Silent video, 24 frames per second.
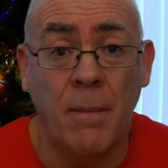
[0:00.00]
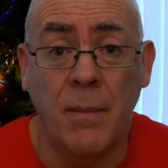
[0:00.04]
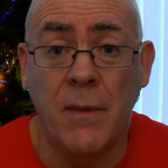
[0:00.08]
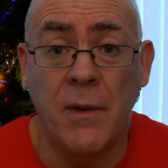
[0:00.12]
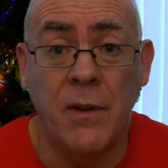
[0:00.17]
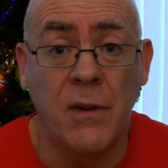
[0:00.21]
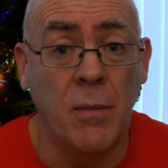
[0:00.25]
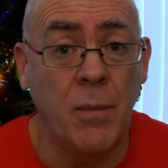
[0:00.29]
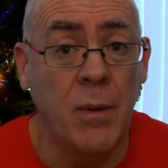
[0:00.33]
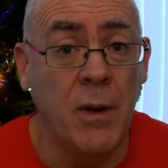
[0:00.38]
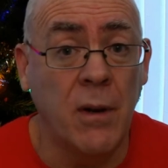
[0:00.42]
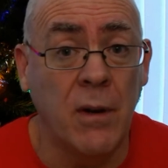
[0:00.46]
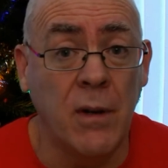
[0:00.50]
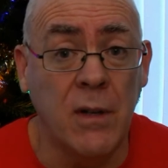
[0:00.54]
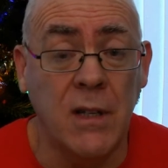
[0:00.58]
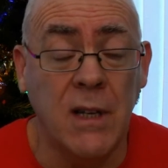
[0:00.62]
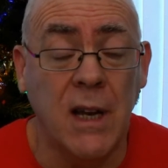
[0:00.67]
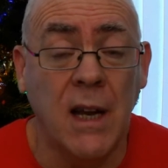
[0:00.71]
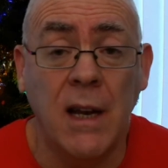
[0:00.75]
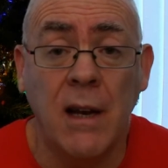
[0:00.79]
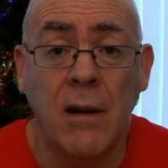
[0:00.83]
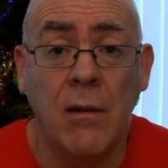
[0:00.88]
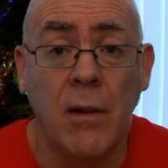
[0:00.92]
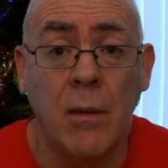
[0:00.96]
to be honest,
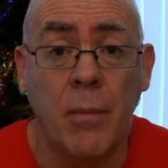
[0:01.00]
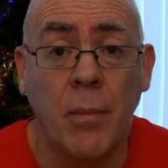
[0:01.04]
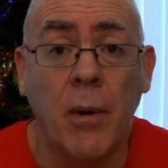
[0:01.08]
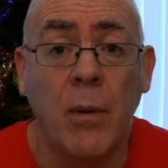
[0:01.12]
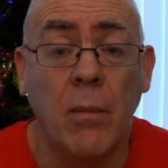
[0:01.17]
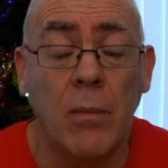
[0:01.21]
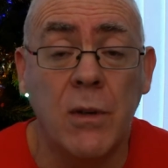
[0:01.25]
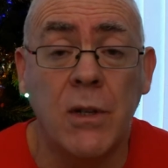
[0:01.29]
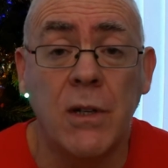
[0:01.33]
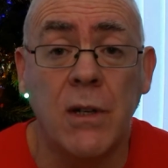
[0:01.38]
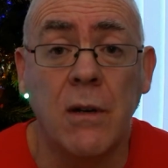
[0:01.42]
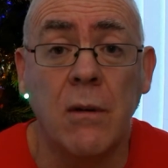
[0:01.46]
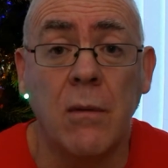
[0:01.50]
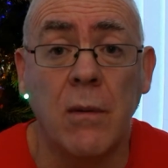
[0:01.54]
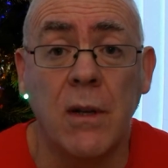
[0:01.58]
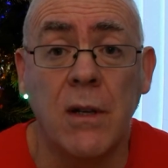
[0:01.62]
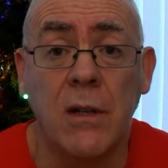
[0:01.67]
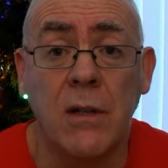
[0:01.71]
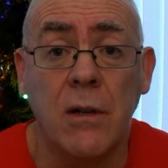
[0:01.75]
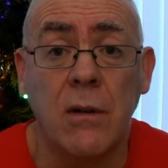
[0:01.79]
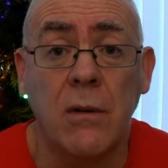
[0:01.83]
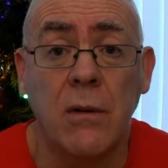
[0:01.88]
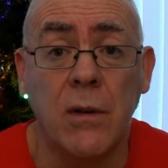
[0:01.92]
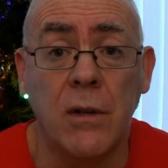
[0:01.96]
getting out of the bottom two with this
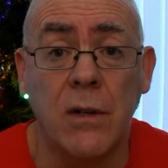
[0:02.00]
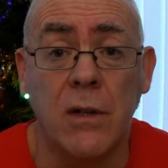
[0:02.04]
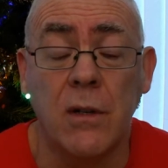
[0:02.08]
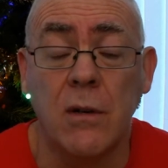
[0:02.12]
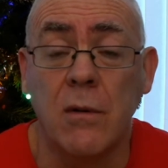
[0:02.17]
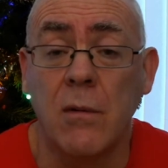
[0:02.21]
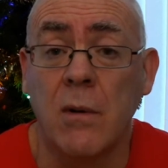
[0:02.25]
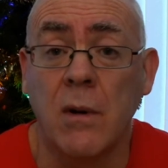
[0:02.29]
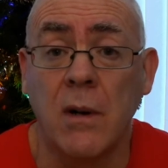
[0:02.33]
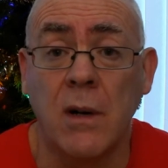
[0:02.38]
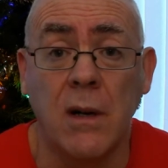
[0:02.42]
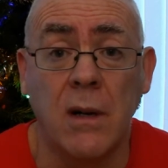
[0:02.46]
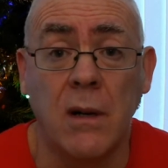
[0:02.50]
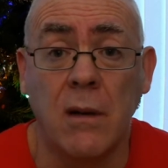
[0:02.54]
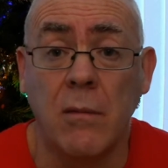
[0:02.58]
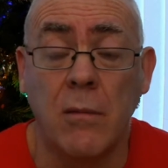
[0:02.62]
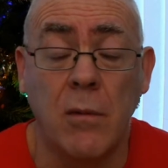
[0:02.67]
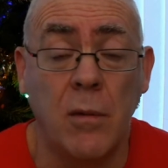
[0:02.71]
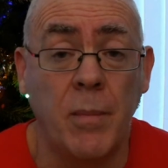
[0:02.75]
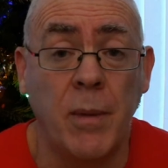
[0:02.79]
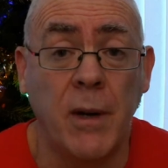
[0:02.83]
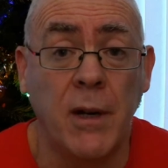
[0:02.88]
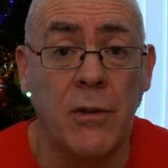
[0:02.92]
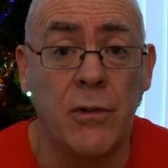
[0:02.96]
current squad, it
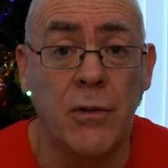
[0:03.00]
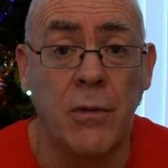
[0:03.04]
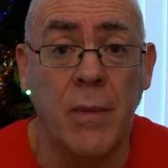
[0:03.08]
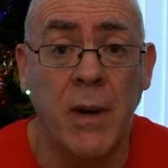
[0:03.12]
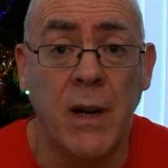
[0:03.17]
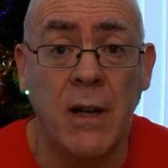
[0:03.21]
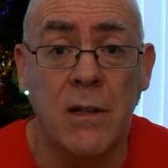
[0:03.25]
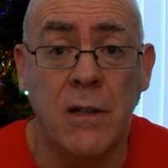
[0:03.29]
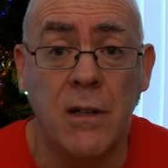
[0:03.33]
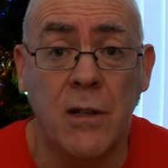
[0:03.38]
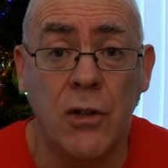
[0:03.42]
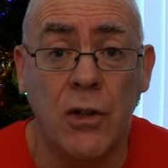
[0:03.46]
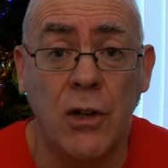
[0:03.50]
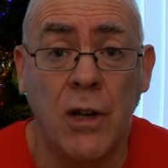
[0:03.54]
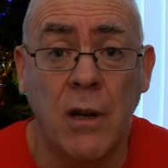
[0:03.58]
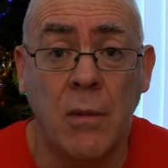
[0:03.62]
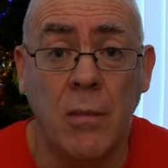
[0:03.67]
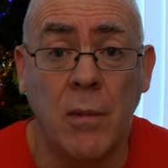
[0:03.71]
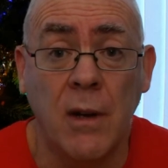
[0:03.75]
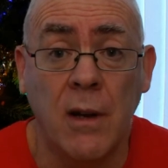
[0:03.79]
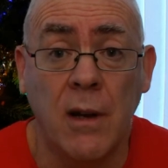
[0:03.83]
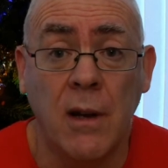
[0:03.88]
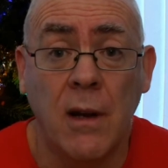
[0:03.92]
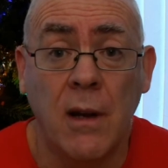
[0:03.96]
would be a tremendous
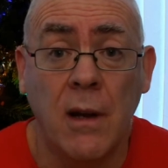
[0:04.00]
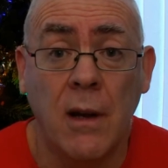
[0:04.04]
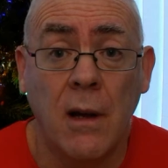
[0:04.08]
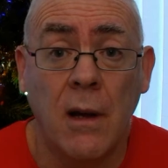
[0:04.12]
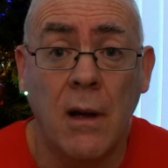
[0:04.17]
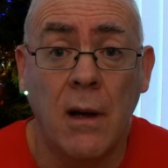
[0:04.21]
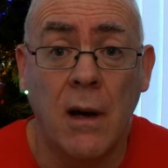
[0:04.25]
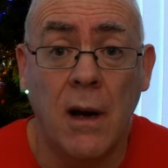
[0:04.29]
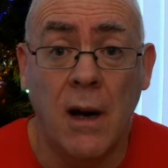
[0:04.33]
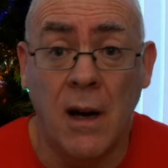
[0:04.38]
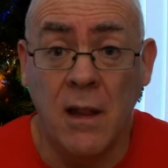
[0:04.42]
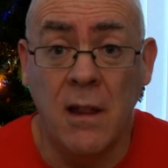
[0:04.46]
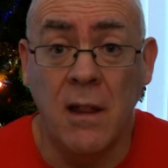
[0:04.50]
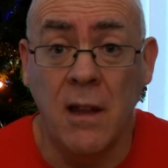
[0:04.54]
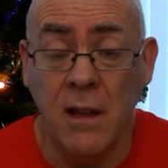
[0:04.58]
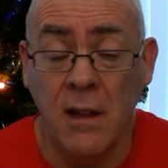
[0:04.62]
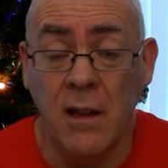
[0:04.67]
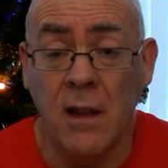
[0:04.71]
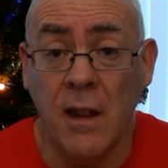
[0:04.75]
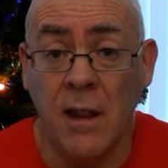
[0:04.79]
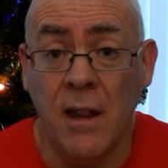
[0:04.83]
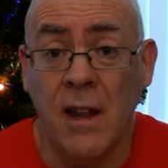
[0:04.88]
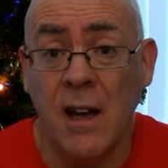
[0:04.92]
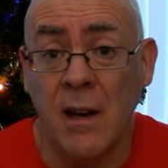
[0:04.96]
achievement. I think
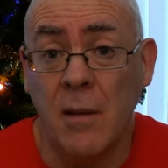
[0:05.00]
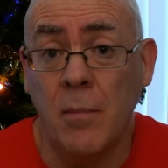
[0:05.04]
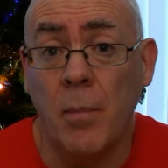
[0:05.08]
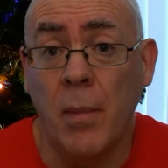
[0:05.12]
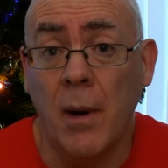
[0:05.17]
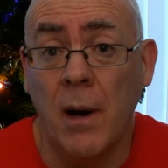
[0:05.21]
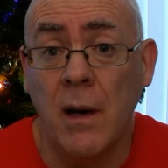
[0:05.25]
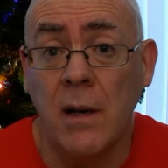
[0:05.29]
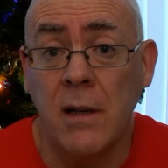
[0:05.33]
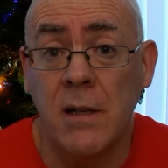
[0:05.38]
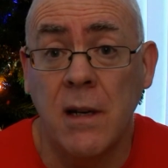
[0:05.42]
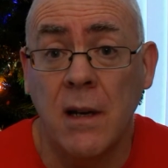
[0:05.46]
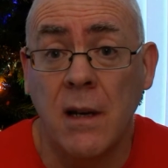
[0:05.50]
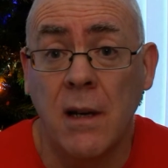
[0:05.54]
they're that bad.